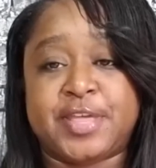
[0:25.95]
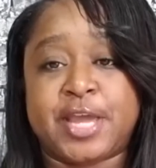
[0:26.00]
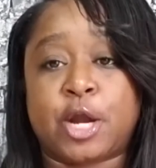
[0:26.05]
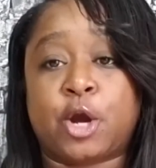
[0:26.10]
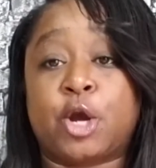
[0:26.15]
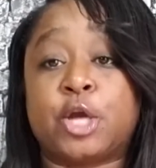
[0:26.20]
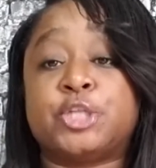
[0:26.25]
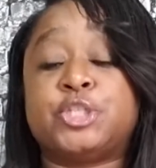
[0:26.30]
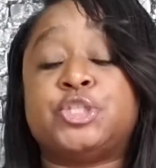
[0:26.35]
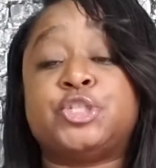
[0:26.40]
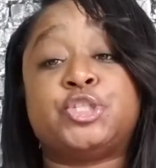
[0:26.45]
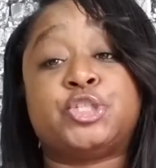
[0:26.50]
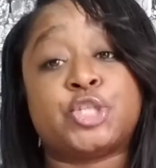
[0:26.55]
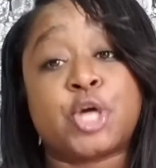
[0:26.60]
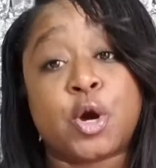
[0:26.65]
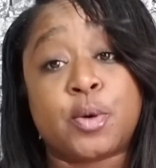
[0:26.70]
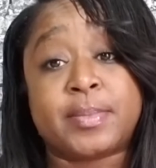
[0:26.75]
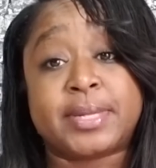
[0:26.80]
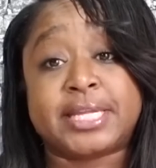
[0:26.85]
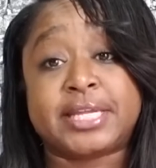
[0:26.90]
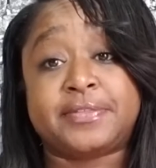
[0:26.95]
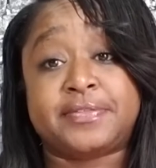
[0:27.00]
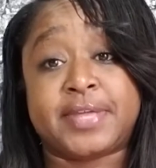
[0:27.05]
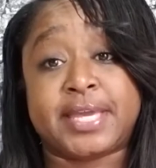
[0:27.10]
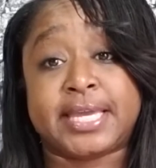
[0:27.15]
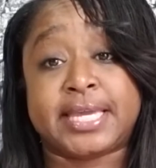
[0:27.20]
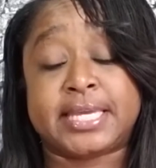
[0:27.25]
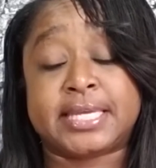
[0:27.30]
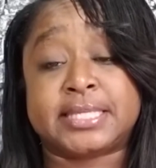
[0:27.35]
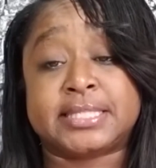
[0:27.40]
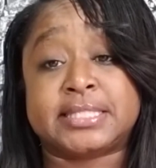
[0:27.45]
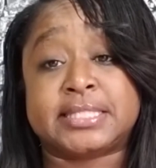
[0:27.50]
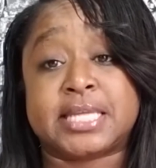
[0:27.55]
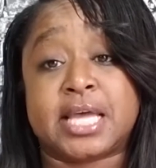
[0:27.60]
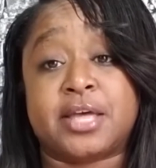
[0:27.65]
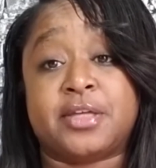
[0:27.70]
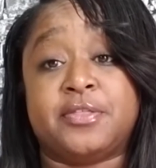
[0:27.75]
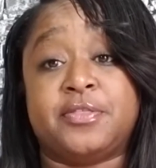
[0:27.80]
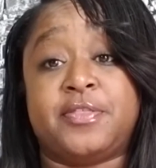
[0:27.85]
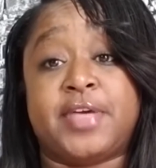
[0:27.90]
there are so many
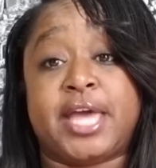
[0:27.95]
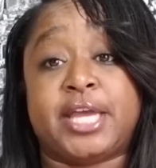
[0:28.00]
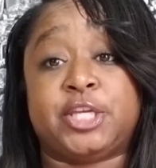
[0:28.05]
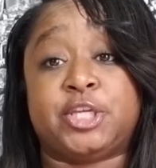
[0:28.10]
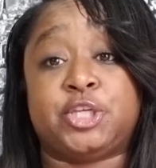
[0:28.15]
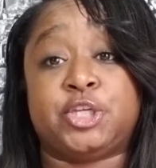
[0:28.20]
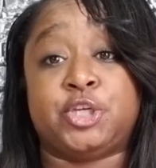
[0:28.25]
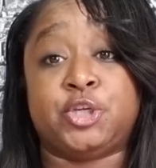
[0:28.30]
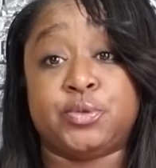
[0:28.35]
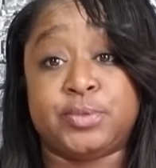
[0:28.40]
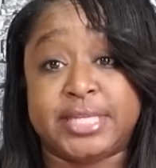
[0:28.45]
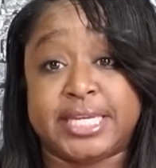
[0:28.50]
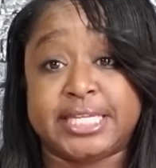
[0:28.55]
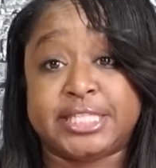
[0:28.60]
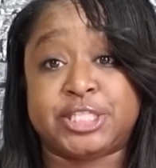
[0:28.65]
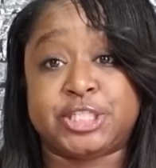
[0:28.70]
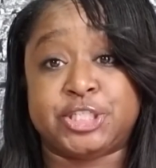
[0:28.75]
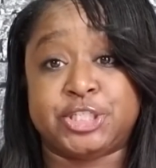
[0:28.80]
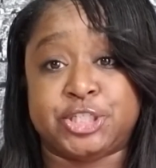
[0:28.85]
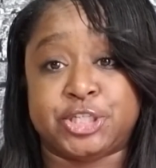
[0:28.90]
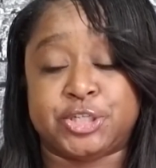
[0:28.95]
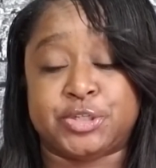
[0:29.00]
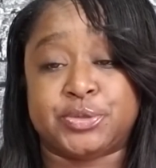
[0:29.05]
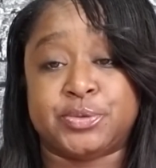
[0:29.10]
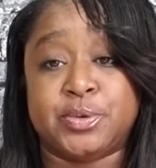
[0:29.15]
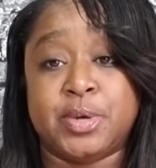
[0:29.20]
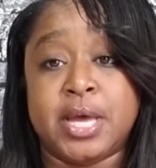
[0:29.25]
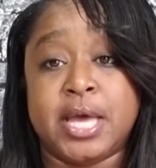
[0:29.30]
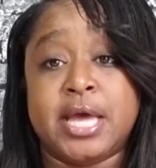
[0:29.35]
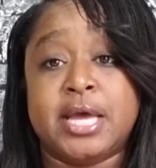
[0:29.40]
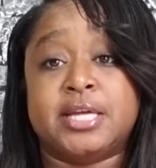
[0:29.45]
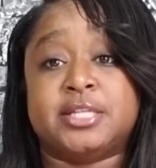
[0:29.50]
things that you need to do